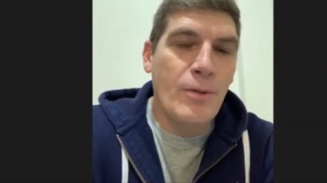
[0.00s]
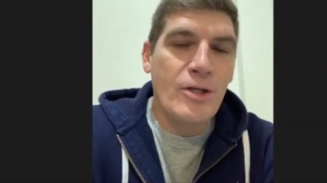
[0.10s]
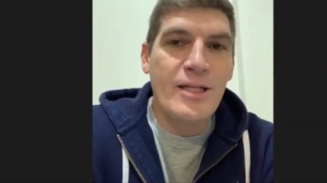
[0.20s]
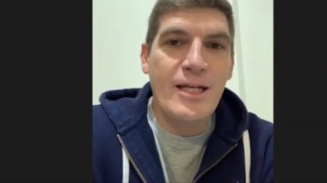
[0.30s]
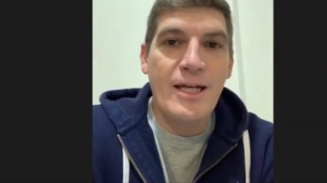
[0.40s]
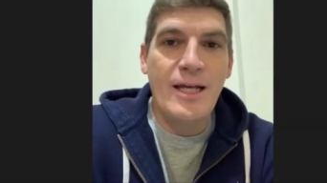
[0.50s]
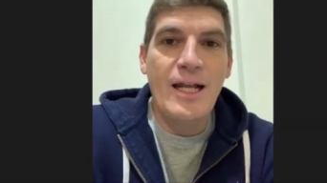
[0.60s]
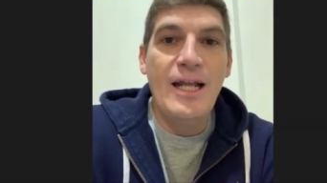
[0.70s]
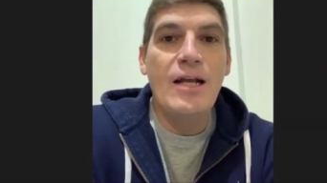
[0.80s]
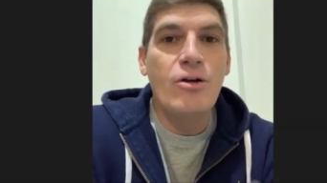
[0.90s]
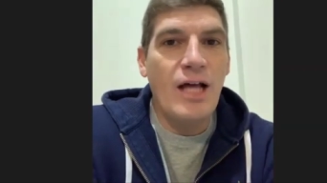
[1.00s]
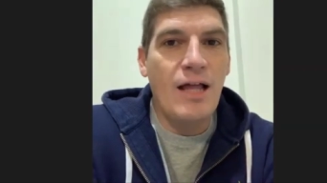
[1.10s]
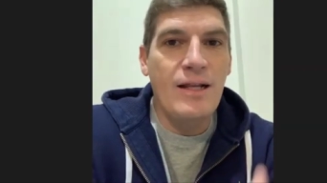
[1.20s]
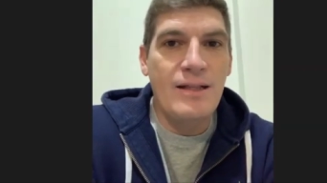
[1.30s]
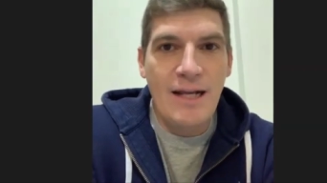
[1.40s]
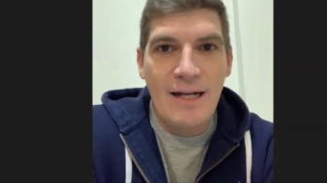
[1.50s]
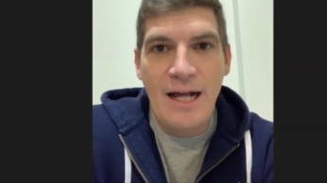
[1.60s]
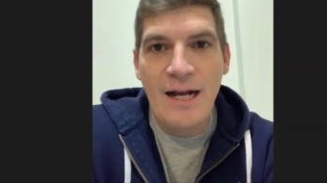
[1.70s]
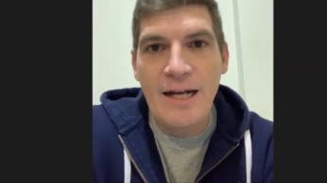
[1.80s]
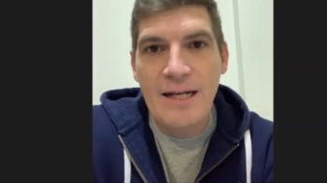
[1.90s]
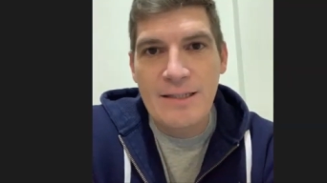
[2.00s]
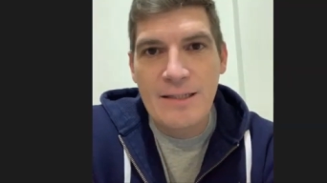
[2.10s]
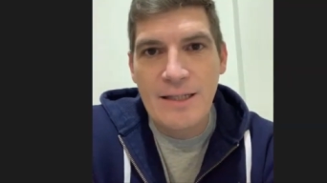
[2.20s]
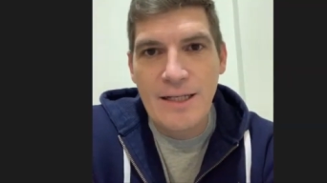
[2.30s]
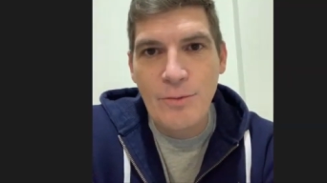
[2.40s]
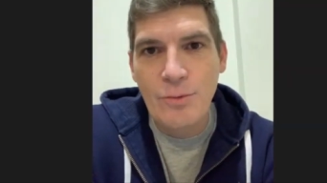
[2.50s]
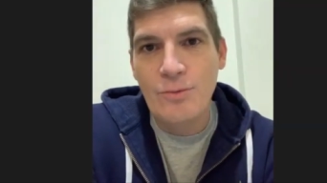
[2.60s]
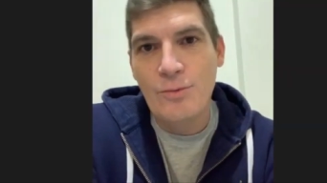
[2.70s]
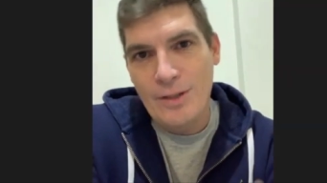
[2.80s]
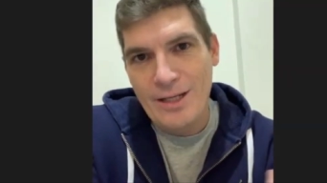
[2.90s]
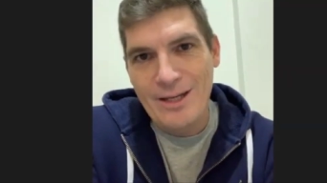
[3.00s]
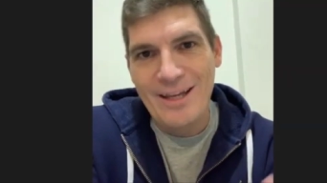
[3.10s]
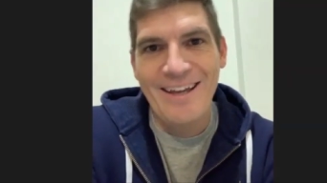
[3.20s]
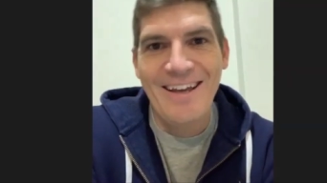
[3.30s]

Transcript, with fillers: but uh, a really good athlete like Grant Hackett uh, uh,